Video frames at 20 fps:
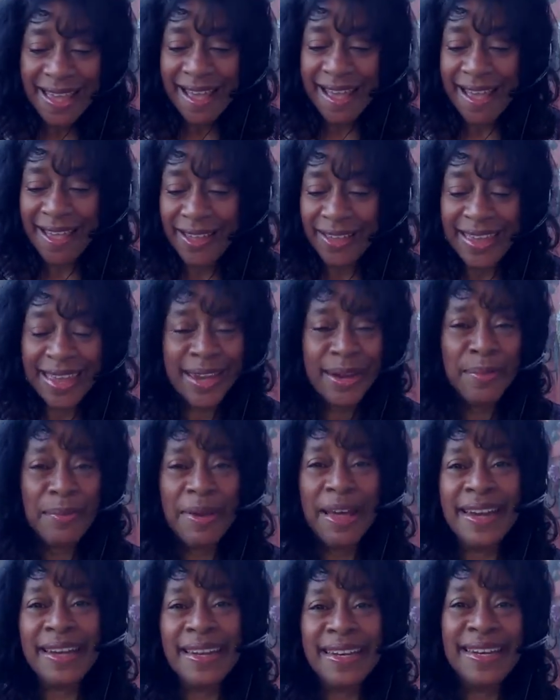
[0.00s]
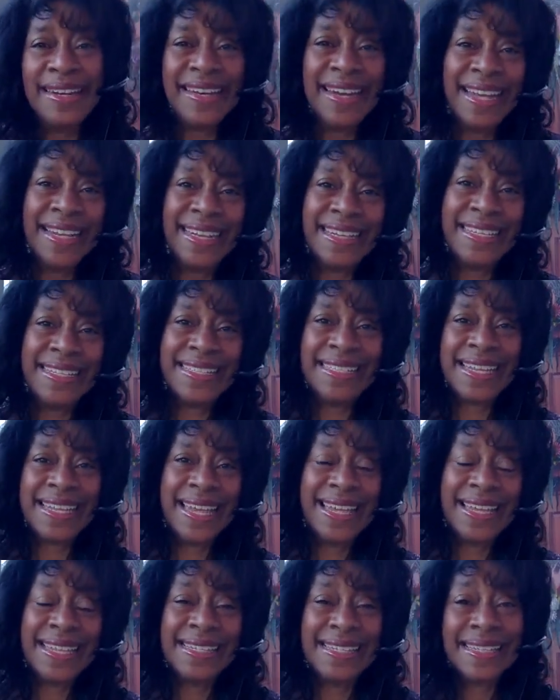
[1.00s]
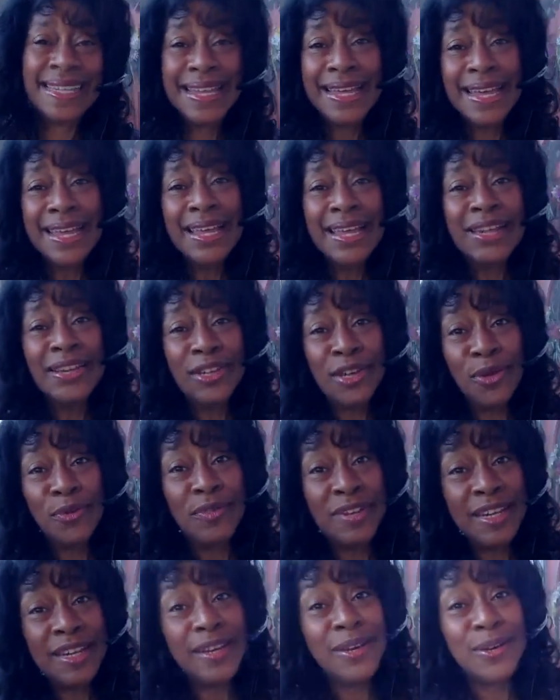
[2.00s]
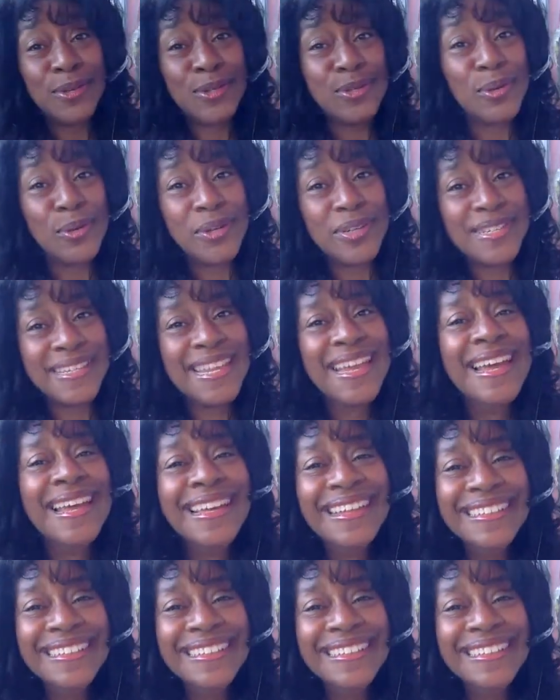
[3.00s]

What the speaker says: I hit a button and it says no video source.